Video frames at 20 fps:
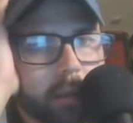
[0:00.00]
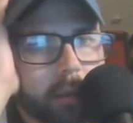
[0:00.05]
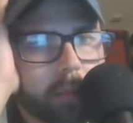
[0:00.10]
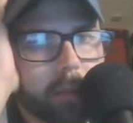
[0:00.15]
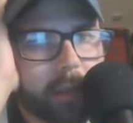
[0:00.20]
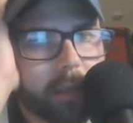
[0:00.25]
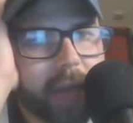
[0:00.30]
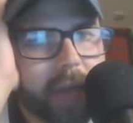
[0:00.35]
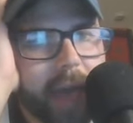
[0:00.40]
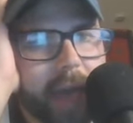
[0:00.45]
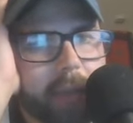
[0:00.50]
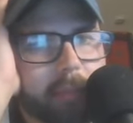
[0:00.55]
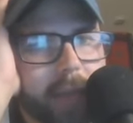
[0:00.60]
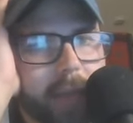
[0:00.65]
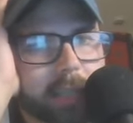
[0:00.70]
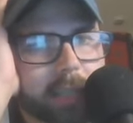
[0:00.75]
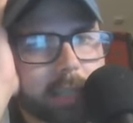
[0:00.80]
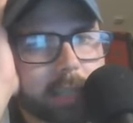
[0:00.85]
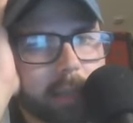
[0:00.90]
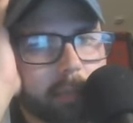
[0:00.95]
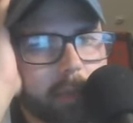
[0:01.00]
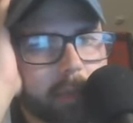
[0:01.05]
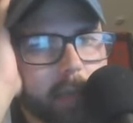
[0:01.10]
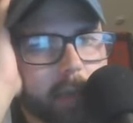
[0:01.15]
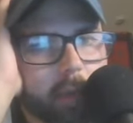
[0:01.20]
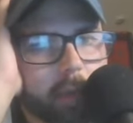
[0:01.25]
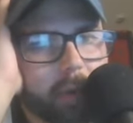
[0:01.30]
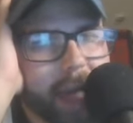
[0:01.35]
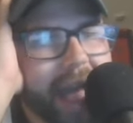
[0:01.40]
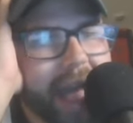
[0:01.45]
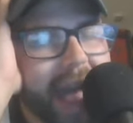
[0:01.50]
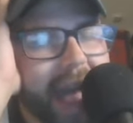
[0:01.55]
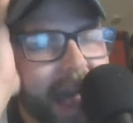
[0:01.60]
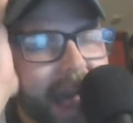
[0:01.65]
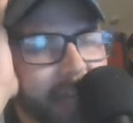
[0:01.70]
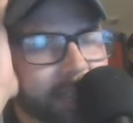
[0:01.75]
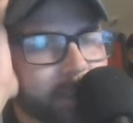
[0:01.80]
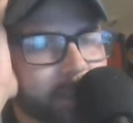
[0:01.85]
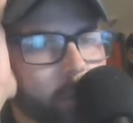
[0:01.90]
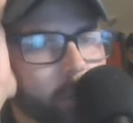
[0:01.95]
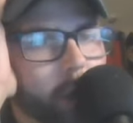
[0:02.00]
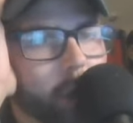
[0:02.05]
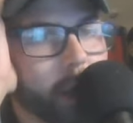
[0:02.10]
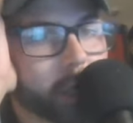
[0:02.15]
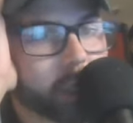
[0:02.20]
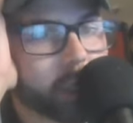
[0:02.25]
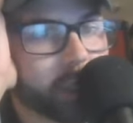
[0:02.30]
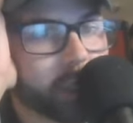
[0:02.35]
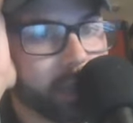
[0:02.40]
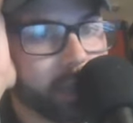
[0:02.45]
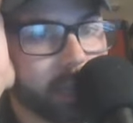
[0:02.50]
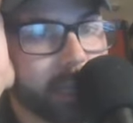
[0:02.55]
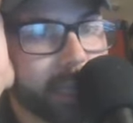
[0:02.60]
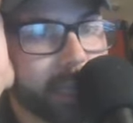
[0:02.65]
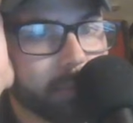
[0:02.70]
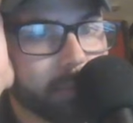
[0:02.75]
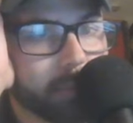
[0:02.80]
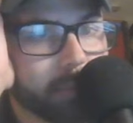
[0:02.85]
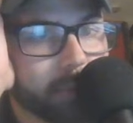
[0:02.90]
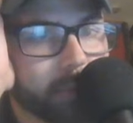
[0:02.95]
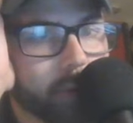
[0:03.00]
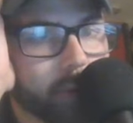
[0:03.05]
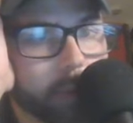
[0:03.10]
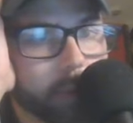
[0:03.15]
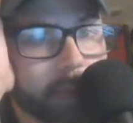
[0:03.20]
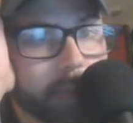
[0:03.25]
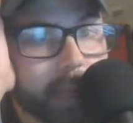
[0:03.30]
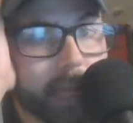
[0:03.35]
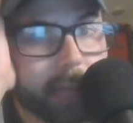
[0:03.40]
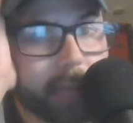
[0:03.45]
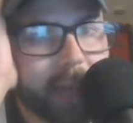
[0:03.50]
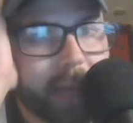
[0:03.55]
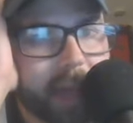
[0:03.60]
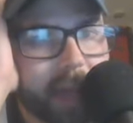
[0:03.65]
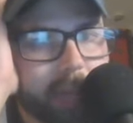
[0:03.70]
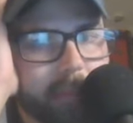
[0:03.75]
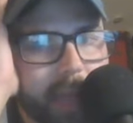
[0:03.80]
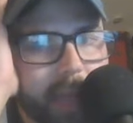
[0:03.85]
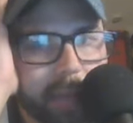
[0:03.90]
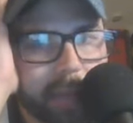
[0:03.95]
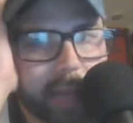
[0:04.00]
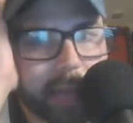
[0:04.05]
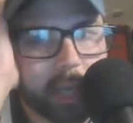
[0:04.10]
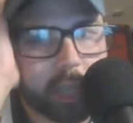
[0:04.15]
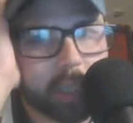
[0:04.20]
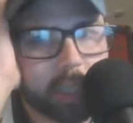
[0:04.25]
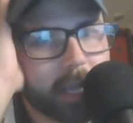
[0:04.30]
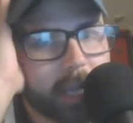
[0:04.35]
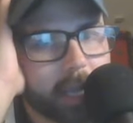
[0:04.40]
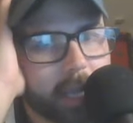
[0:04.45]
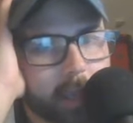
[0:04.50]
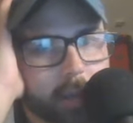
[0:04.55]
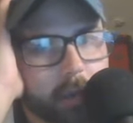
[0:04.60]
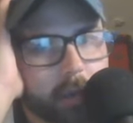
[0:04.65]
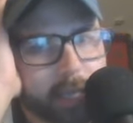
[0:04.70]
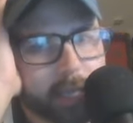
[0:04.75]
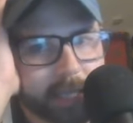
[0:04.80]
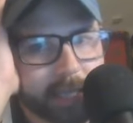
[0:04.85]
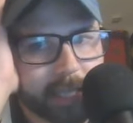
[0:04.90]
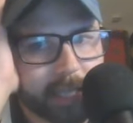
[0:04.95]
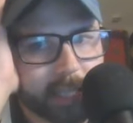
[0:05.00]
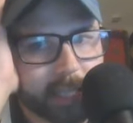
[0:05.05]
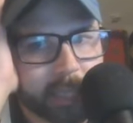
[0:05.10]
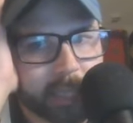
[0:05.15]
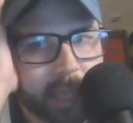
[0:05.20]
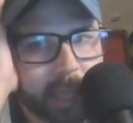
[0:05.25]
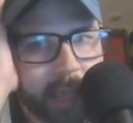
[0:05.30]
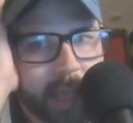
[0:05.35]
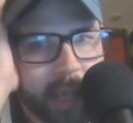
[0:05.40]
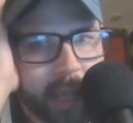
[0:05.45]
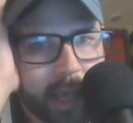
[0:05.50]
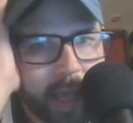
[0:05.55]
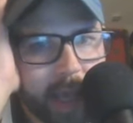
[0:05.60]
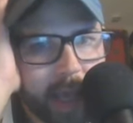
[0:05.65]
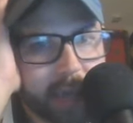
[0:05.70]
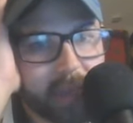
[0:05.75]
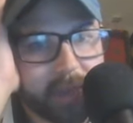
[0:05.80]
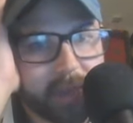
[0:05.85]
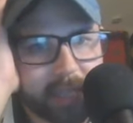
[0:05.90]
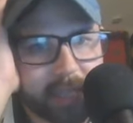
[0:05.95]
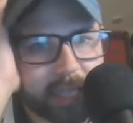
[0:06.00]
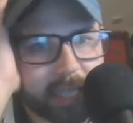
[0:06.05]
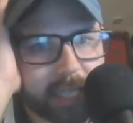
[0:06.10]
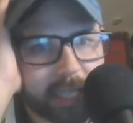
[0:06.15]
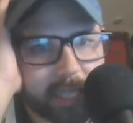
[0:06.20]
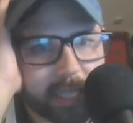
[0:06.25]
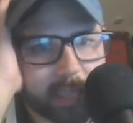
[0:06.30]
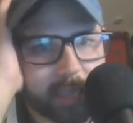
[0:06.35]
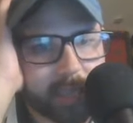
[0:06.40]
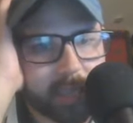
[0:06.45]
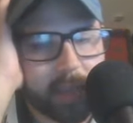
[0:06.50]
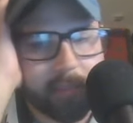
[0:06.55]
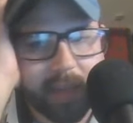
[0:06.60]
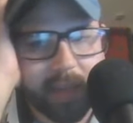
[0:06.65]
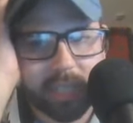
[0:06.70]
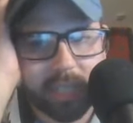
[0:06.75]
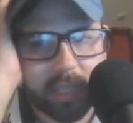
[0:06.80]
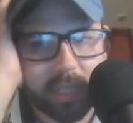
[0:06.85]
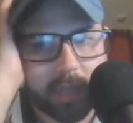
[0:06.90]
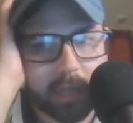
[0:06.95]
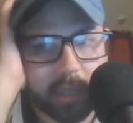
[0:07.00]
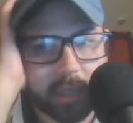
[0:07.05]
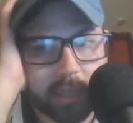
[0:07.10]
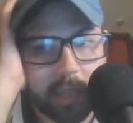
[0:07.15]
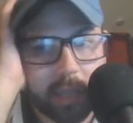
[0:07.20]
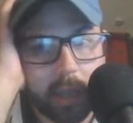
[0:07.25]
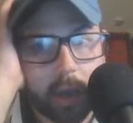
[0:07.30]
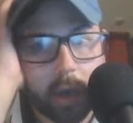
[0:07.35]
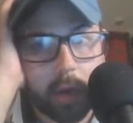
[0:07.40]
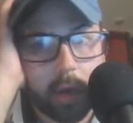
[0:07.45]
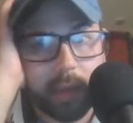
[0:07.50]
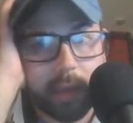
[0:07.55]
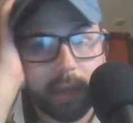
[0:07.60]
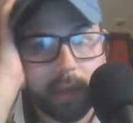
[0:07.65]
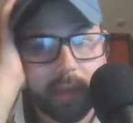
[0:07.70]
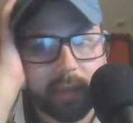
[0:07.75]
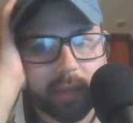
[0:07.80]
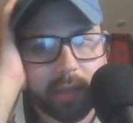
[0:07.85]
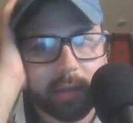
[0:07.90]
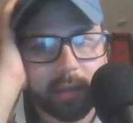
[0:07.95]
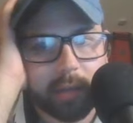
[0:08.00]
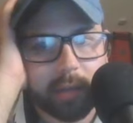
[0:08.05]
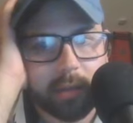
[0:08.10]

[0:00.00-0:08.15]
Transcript: But that makes somebody who hasn't watched the league before be like, man, maybe I should take a look at this. And then they see something that Messi does and like, oh, I love it.